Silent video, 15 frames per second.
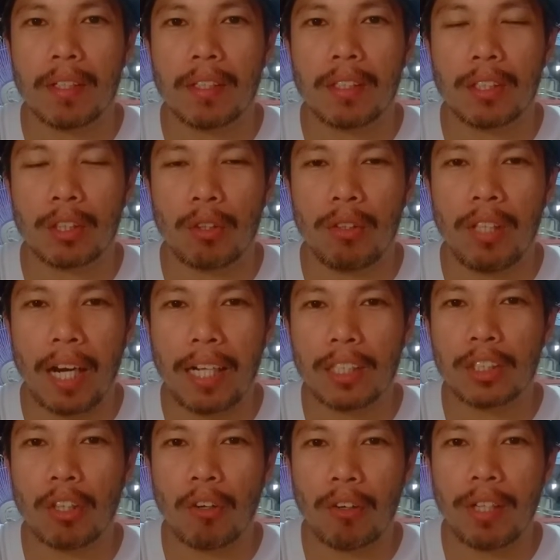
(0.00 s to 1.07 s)
So
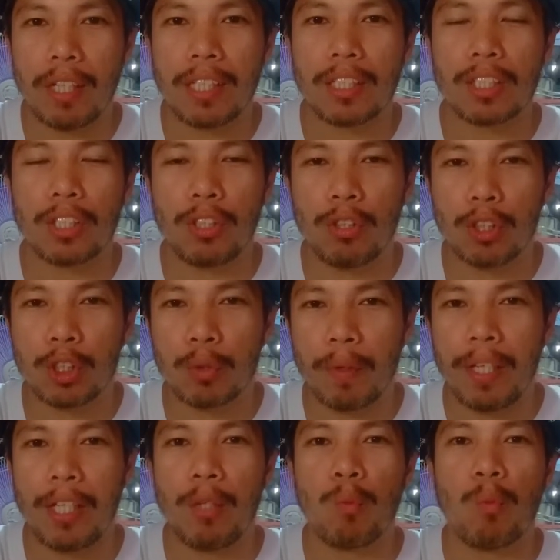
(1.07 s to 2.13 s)
dark chocolates,
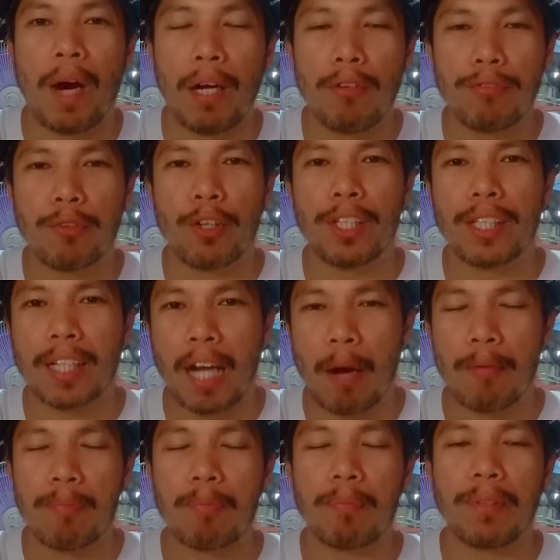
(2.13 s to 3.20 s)
usually 1/4
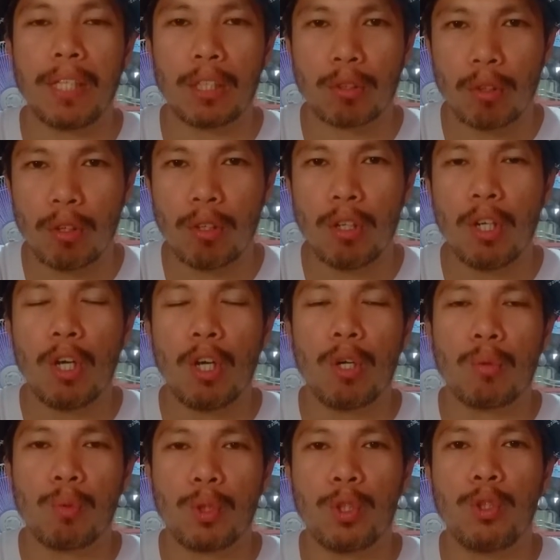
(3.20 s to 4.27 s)
cup nito
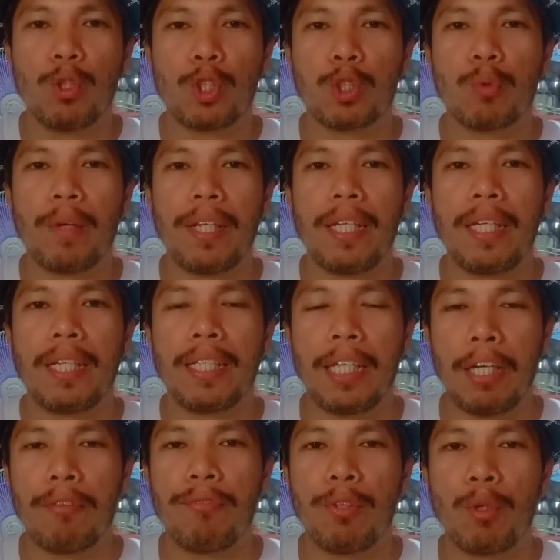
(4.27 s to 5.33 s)
would usually
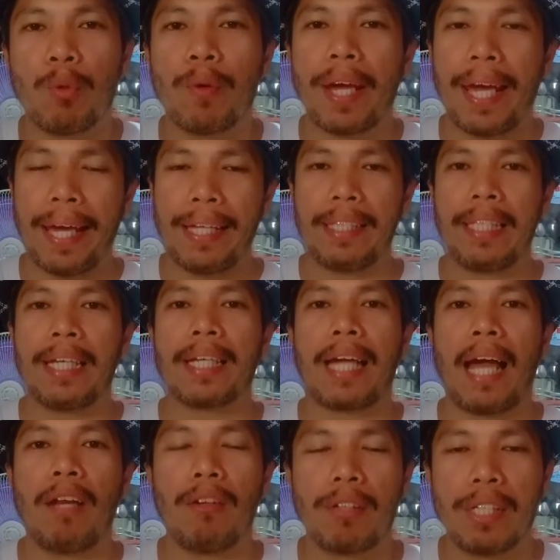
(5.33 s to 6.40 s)
give you 80
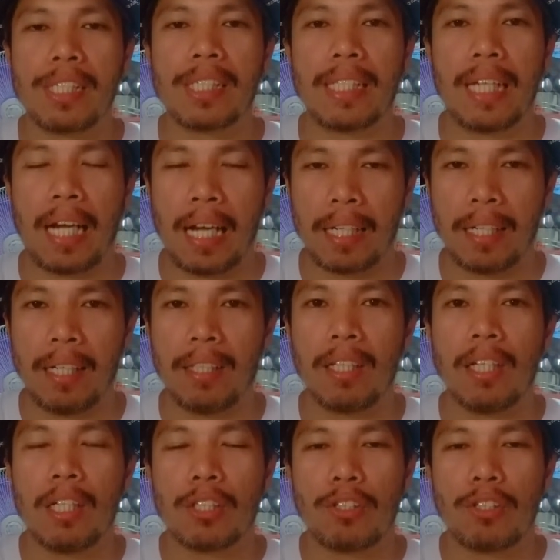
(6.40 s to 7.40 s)
calories na kagad. So